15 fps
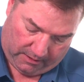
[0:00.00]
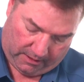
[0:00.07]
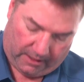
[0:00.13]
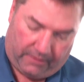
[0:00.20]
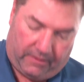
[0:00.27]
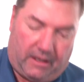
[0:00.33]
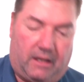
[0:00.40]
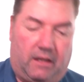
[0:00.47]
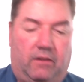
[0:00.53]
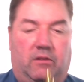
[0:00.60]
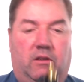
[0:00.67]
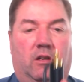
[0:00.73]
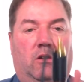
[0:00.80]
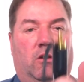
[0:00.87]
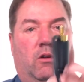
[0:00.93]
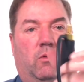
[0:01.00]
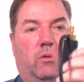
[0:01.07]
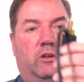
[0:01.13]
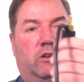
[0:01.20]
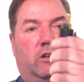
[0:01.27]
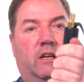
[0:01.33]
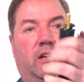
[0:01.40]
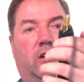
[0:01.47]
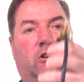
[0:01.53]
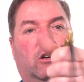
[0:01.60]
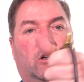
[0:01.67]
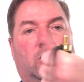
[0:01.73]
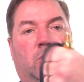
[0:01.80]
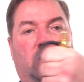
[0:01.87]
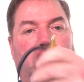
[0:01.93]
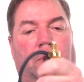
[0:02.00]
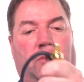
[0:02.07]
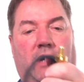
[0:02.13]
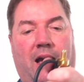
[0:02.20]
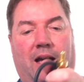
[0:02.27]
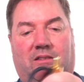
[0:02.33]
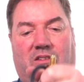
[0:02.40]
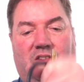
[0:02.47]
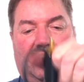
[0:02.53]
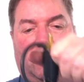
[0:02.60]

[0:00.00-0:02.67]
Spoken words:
And then you know you're getting good when the brass is